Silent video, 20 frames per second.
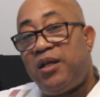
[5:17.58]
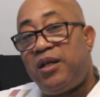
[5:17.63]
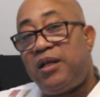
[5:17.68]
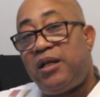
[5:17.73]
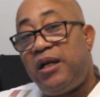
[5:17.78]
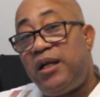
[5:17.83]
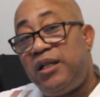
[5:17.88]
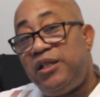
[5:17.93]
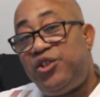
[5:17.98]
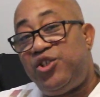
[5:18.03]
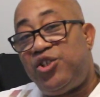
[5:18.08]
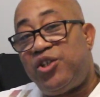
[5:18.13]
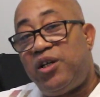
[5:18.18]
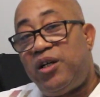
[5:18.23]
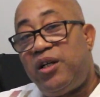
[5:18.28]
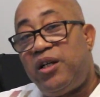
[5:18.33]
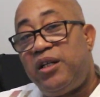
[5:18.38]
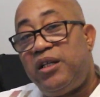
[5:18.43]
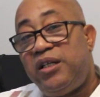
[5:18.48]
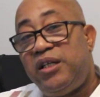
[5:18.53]

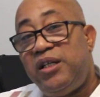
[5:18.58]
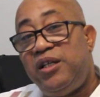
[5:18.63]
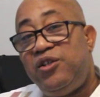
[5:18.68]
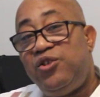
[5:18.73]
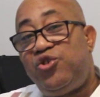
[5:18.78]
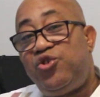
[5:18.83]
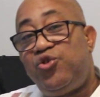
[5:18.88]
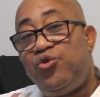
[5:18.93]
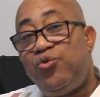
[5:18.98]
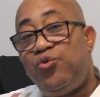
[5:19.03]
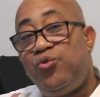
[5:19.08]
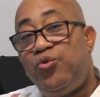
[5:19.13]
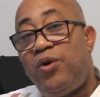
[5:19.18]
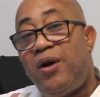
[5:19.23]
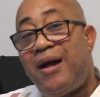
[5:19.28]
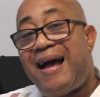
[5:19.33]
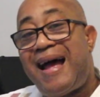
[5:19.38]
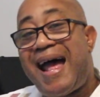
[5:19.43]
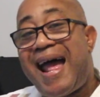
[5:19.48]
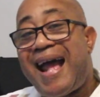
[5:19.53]
culture into
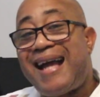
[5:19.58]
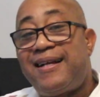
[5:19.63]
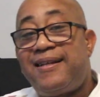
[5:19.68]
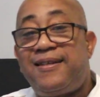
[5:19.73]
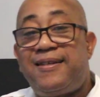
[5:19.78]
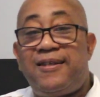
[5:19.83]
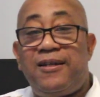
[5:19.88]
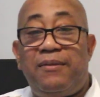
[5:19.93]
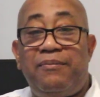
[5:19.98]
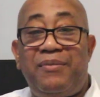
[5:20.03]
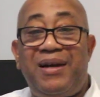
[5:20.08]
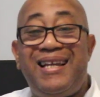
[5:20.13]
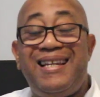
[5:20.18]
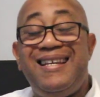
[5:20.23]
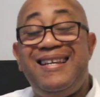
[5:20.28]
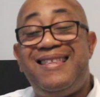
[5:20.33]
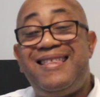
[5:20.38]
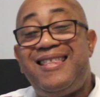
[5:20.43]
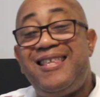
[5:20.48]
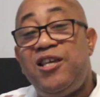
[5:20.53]
Aksum
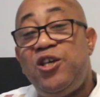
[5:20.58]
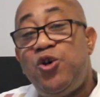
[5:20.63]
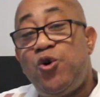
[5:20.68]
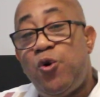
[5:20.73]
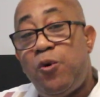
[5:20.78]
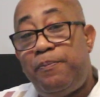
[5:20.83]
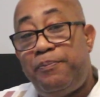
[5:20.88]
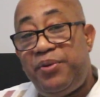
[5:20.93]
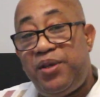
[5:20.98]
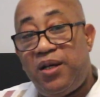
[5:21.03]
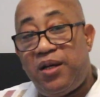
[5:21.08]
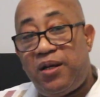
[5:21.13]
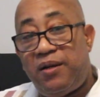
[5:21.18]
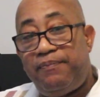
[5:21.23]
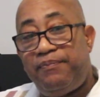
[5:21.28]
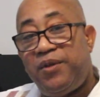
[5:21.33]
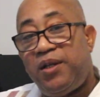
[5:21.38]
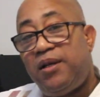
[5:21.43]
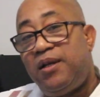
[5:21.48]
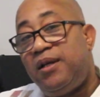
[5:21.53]
and Ethiopia.
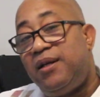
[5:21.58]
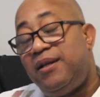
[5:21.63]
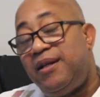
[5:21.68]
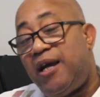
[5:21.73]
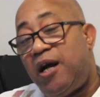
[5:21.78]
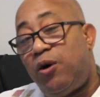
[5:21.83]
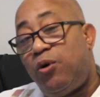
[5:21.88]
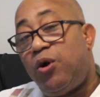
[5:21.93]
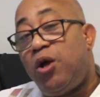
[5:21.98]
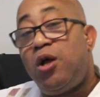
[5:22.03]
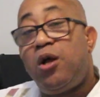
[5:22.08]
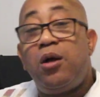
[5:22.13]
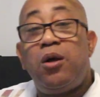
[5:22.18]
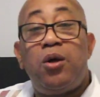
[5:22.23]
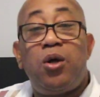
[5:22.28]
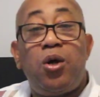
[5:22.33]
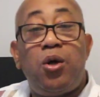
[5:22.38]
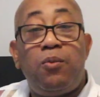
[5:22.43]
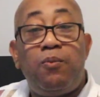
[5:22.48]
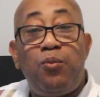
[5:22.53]
Now,
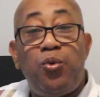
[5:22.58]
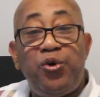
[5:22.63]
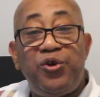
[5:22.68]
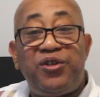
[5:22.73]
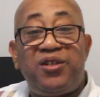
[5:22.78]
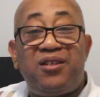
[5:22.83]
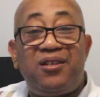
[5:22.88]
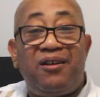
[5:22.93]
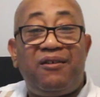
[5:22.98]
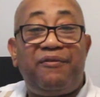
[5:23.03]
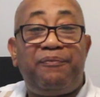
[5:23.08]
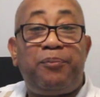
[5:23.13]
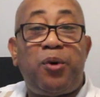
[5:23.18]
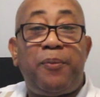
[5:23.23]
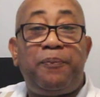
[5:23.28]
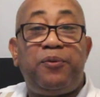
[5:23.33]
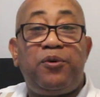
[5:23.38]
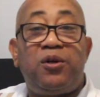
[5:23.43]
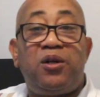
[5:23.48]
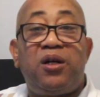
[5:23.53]
most of
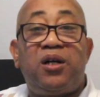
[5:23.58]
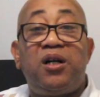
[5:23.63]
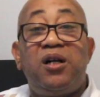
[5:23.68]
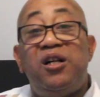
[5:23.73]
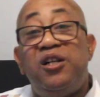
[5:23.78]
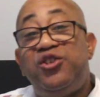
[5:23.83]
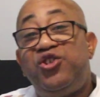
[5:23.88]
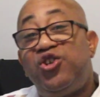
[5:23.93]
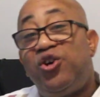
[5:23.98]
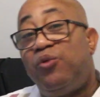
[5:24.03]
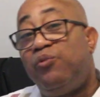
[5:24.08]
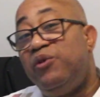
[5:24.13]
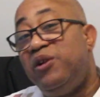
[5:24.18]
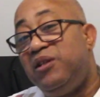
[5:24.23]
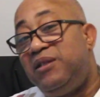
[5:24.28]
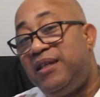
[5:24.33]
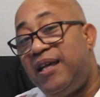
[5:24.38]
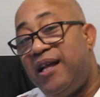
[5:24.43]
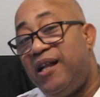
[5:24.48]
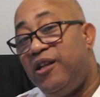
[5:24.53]
popular culture will
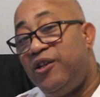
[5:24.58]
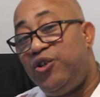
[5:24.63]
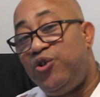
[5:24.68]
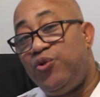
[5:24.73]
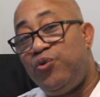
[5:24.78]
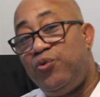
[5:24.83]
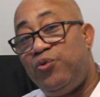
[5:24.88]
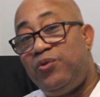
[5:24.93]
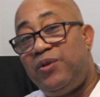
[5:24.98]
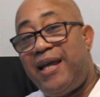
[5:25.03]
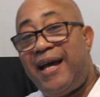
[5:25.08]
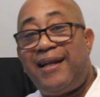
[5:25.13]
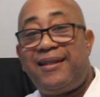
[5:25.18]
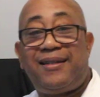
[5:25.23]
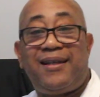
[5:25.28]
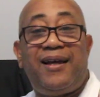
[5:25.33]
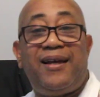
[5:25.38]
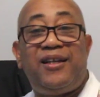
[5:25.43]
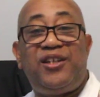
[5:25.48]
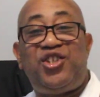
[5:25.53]
tell you that
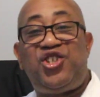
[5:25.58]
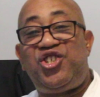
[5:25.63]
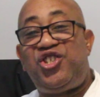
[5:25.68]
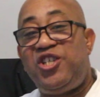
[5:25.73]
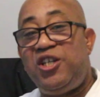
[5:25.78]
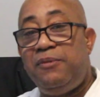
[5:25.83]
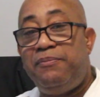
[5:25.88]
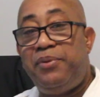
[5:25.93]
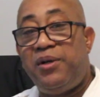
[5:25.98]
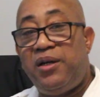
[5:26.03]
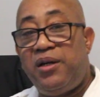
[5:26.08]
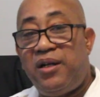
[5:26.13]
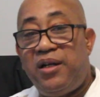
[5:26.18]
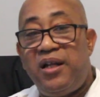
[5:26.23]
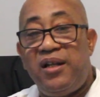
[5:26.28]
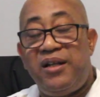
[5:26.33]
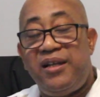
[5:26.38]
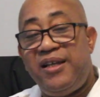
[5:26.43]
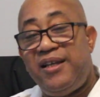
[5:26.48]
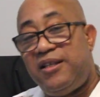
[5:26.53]
Sheba
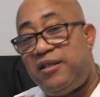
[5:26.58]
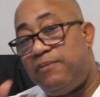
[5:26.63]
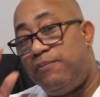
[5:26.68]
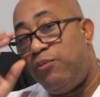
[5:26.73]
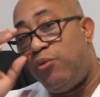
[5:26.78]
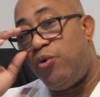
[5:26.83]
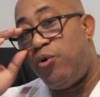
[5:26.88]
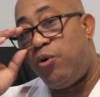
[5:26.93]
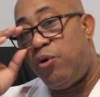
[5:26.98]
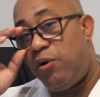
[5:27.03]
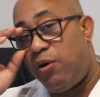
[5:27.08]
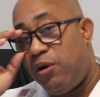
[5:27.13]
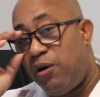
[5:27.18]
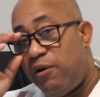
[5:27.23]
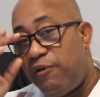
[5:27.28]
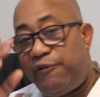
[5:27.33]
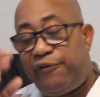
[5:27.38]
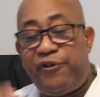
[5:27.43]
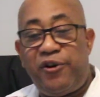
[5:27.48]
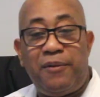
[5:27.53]
is more
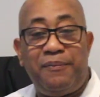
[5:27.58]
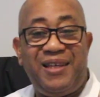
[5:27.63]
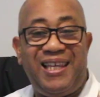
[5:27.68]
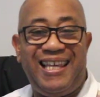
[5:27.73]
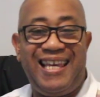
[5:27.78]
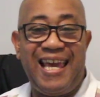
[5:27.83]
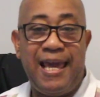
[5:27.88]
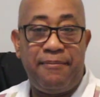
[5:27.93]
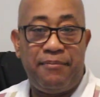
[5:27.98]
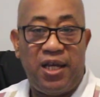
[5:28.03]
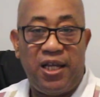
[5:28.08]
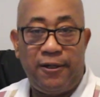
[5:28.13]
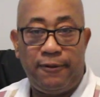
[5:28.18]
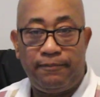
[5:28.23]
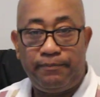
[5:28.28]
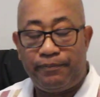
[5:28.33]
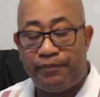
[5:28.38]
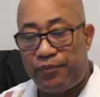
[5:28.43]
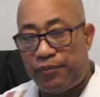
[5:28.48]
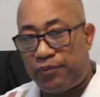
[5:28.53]
from Yemen.